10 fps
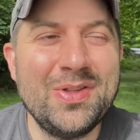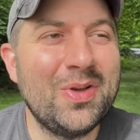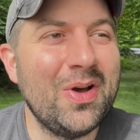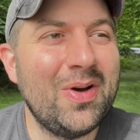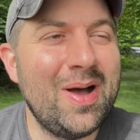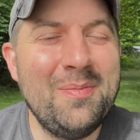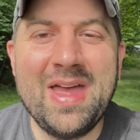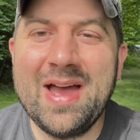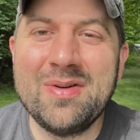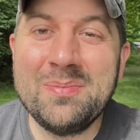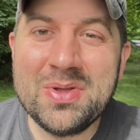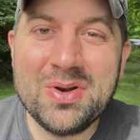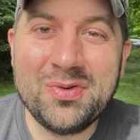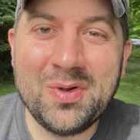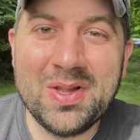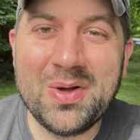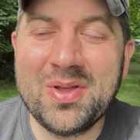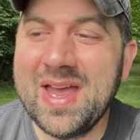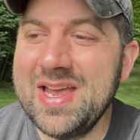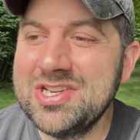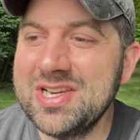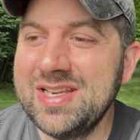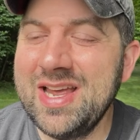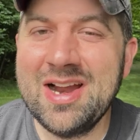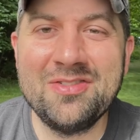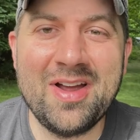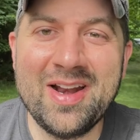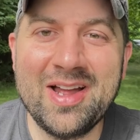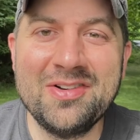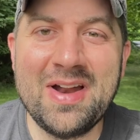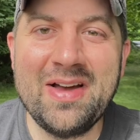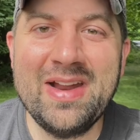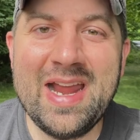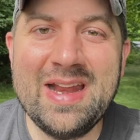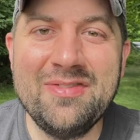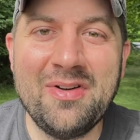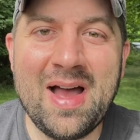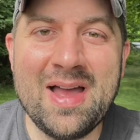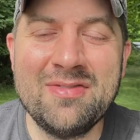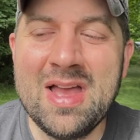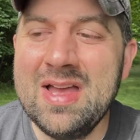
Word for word: you go up, they have a beautiful location there right on Route 85.